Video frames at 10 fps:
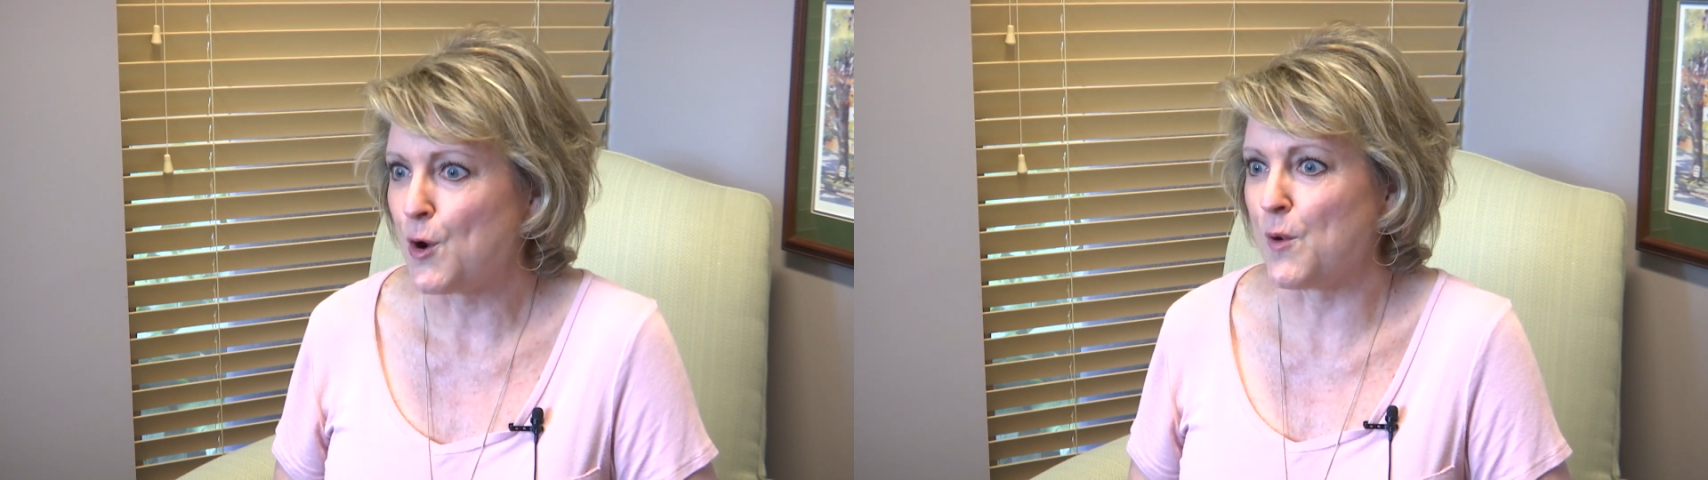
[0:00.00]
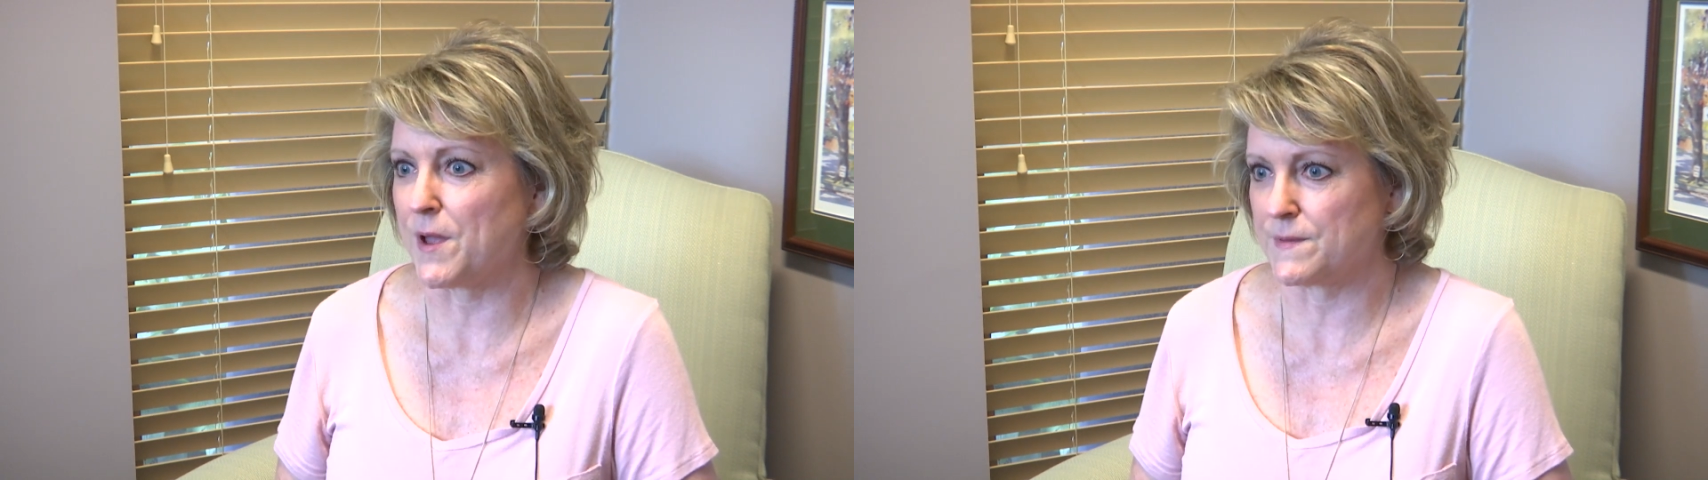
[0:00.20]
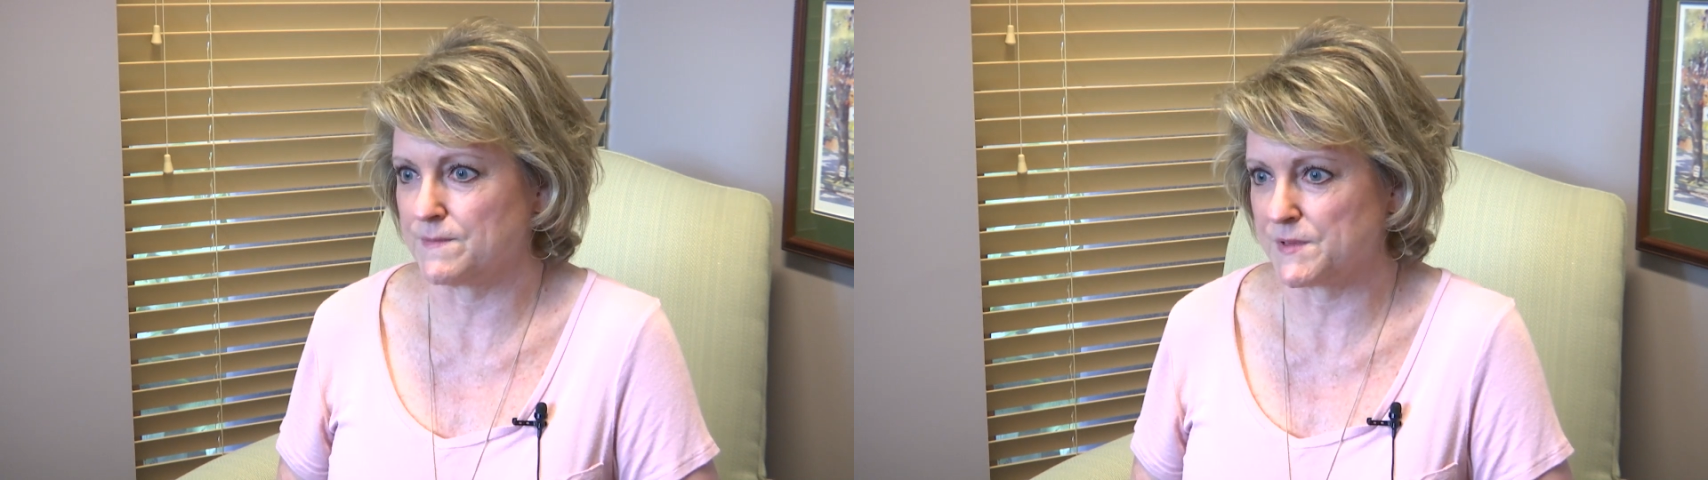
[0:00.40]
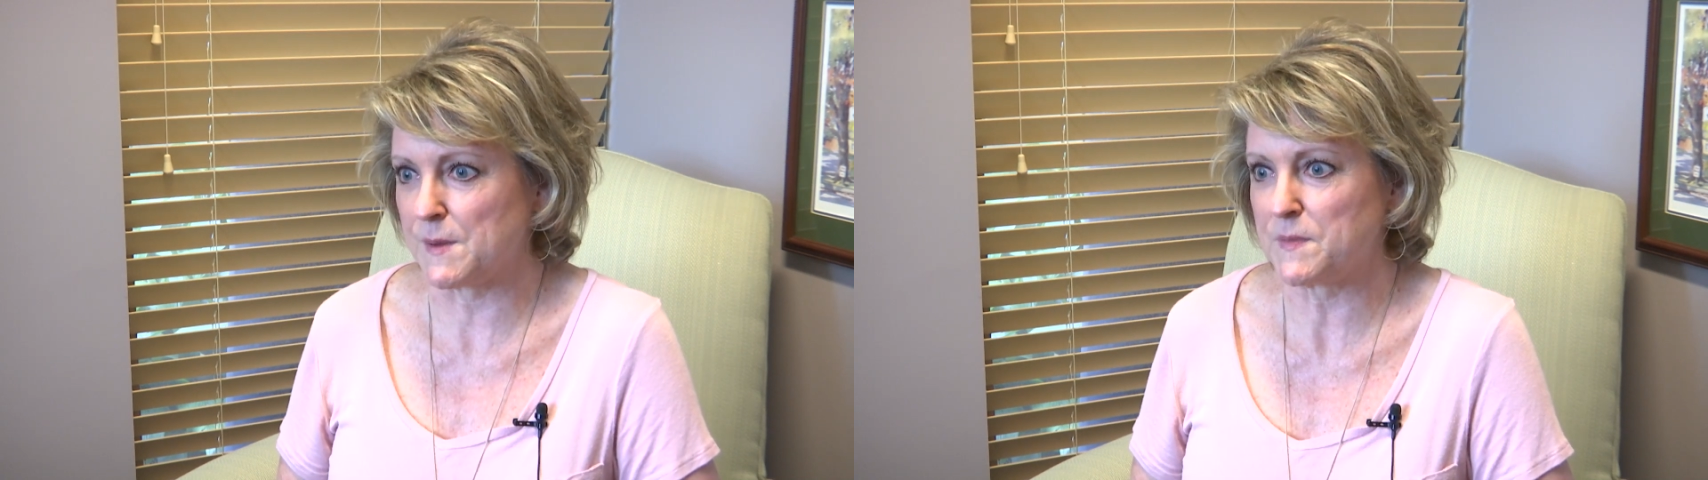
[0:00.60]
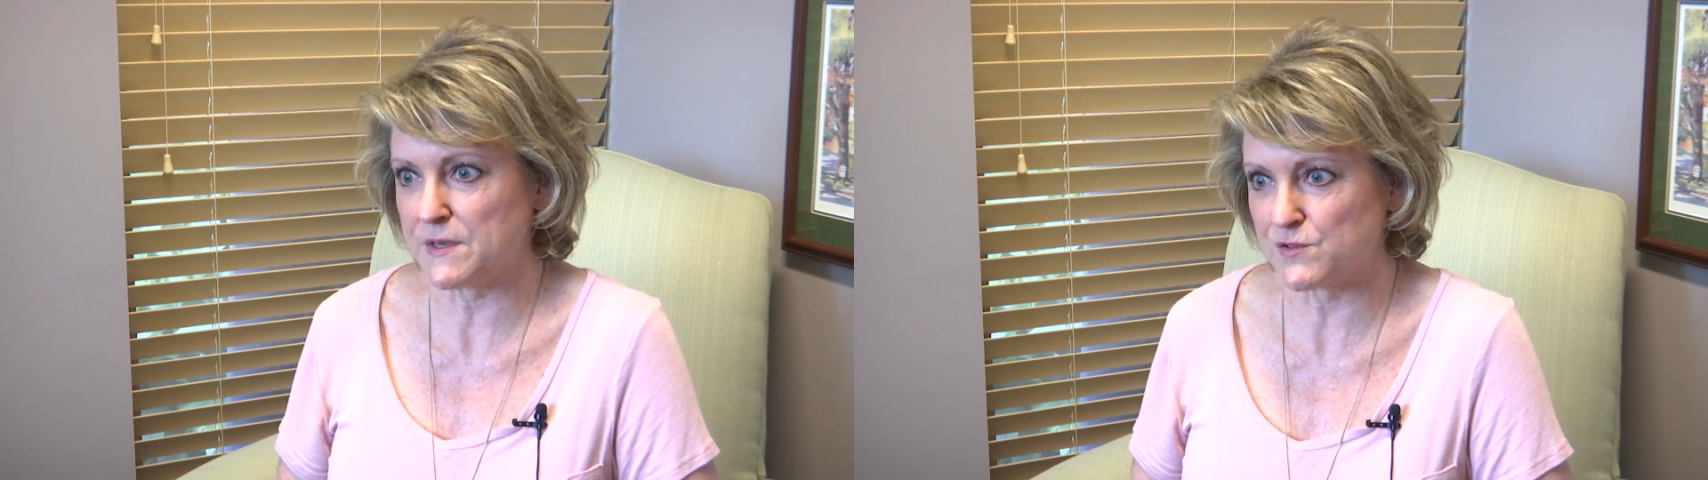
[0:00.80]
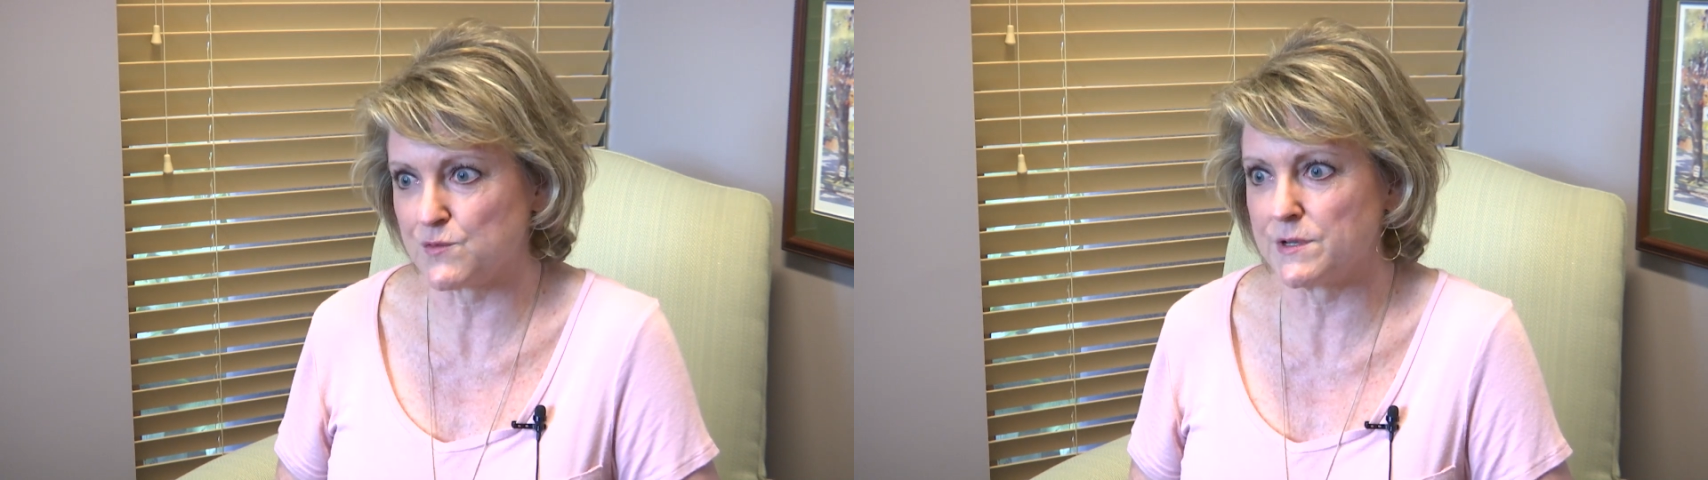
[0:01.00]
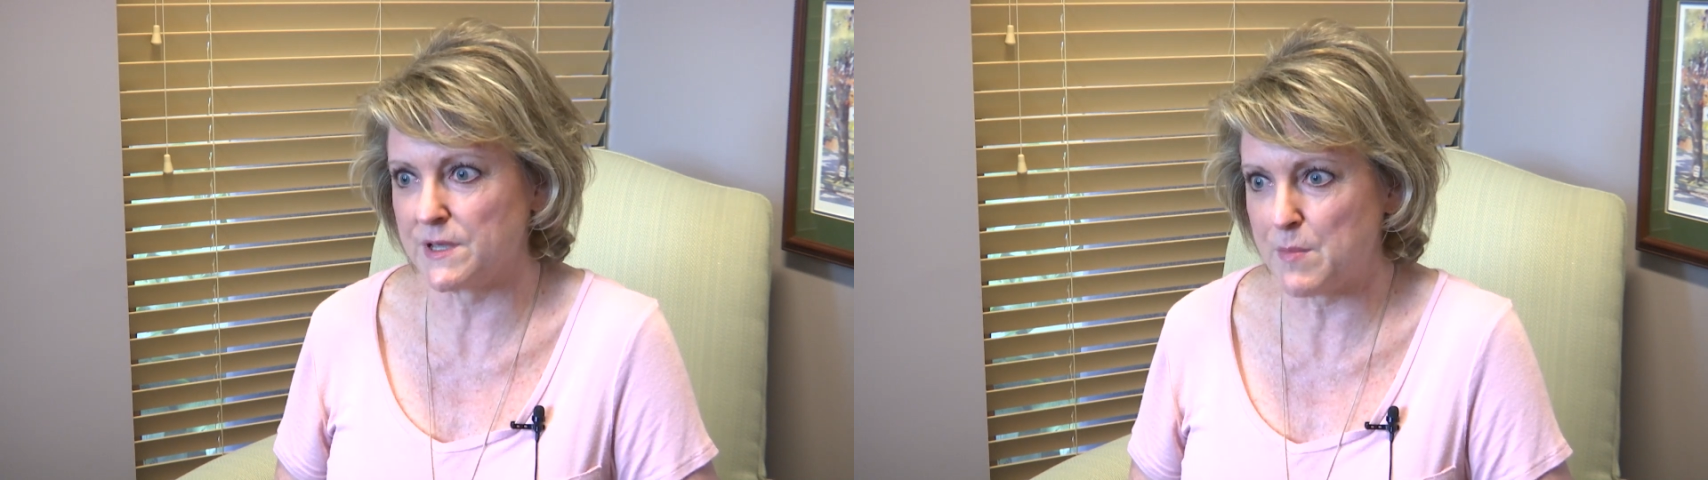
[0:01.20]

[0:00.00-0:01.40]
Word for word: when something's really